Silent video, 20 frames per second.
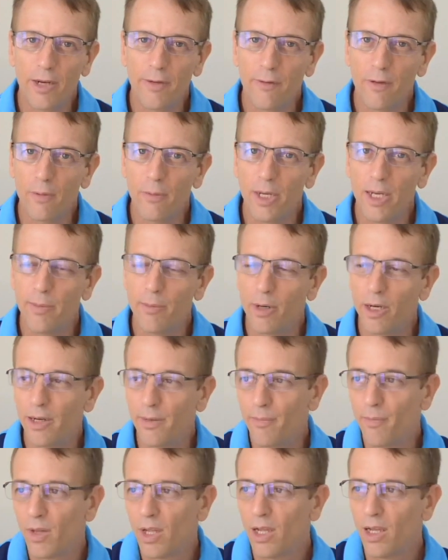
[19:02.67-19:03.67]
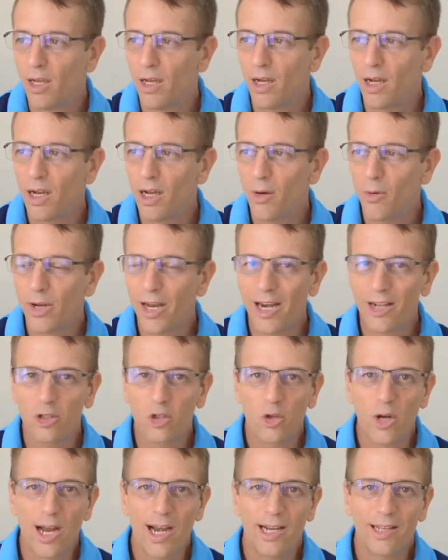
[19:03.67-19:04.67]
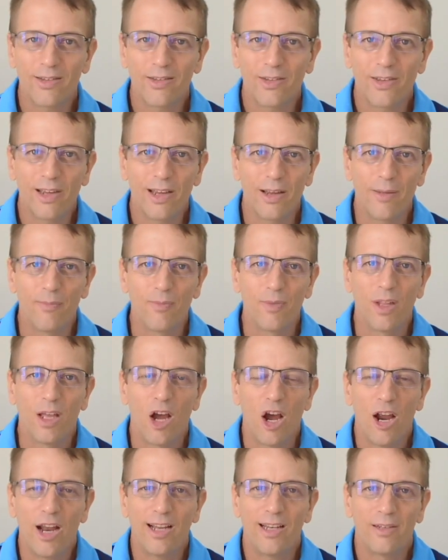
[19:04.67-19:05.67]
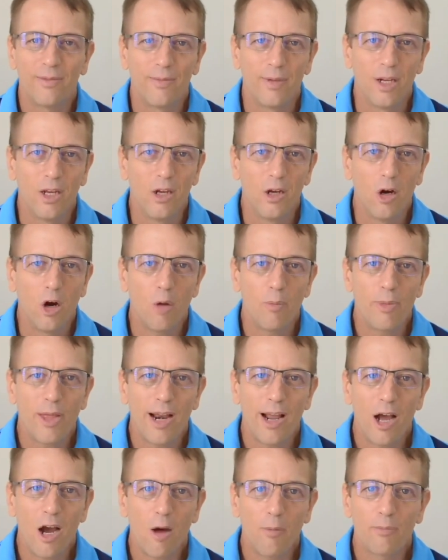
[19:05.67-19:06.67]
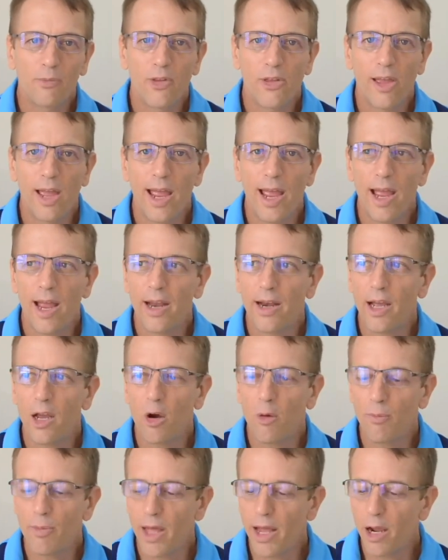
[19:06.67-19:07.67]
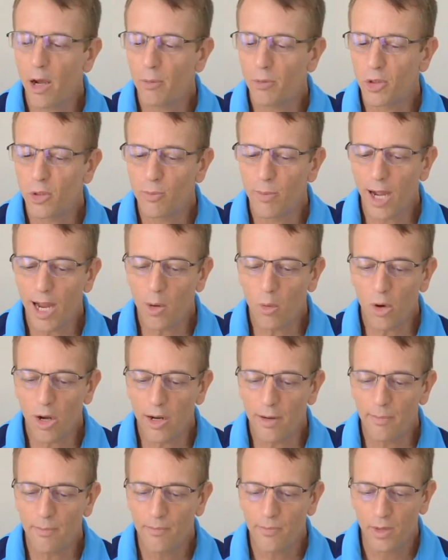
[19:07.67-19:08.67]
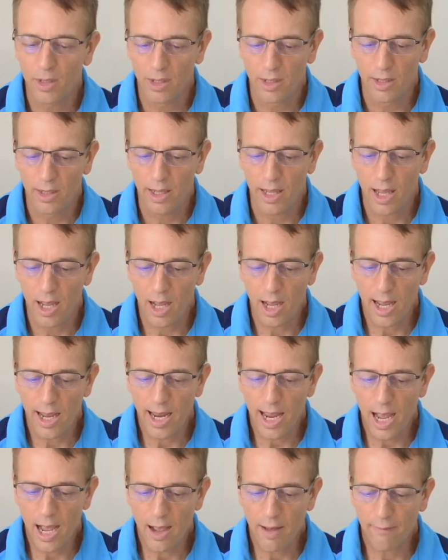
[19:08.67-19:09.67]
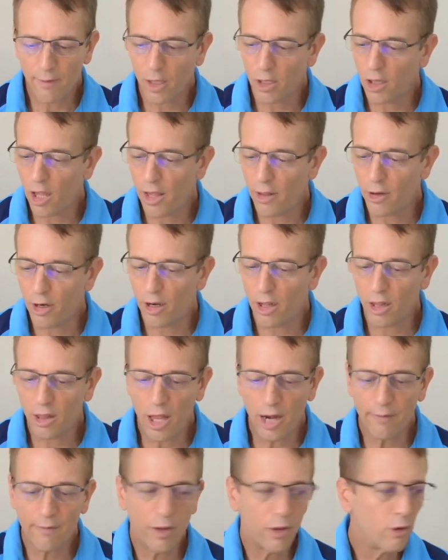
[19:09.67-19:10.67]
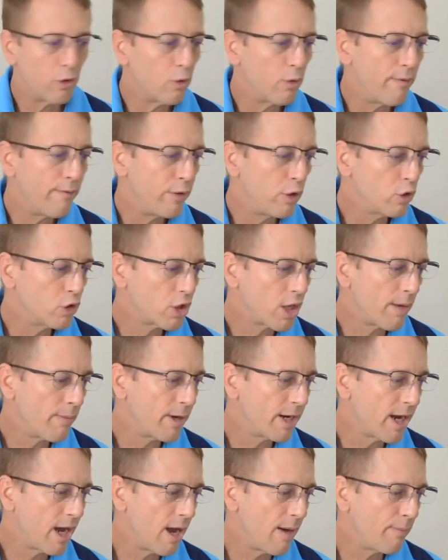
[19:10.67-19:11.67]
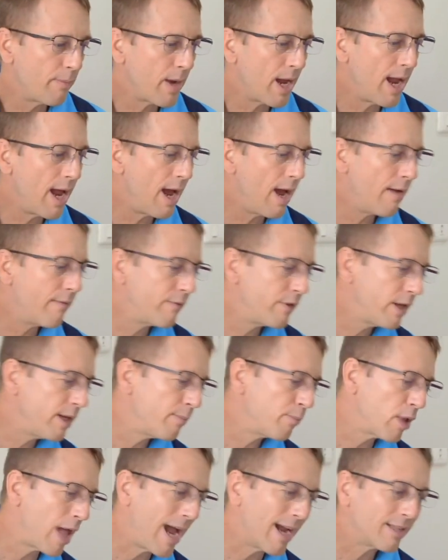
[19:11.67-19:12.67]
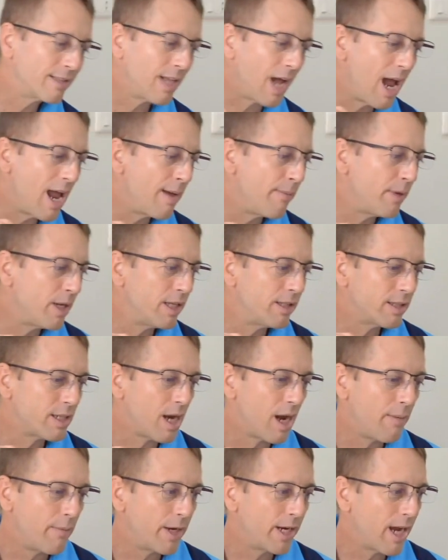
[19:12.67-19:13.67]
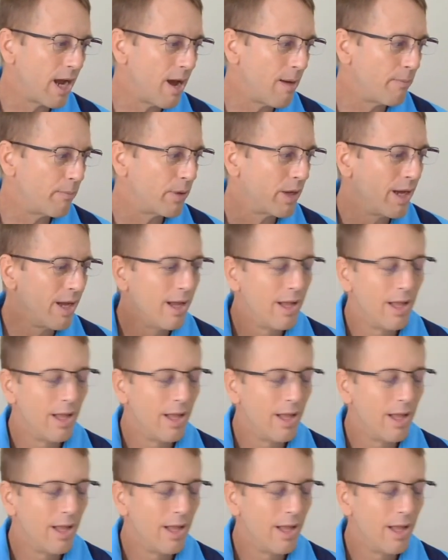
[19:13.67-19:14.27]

for me, but we've got to try it and see. All right, hope that helped, and I hope that helps you buy one. I have a lot of other reviews coming up. I have the Black Diamond coming up.